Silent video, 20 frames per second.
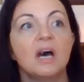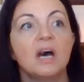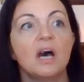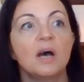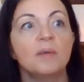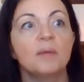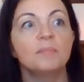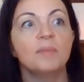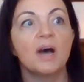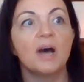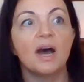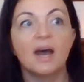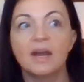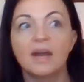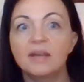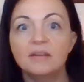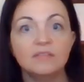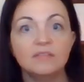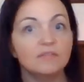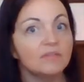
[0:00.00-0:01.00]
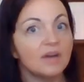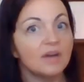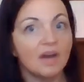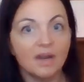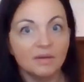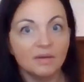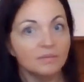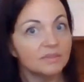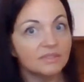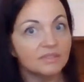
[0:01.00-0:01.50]
Um, I
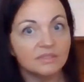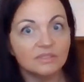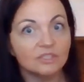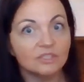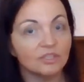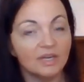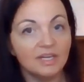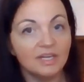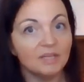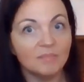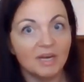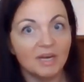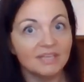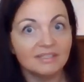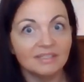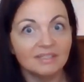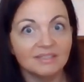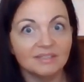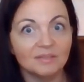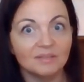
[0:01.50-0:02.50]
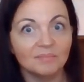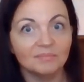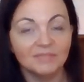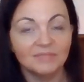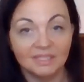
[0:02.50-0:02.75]
I was training my system.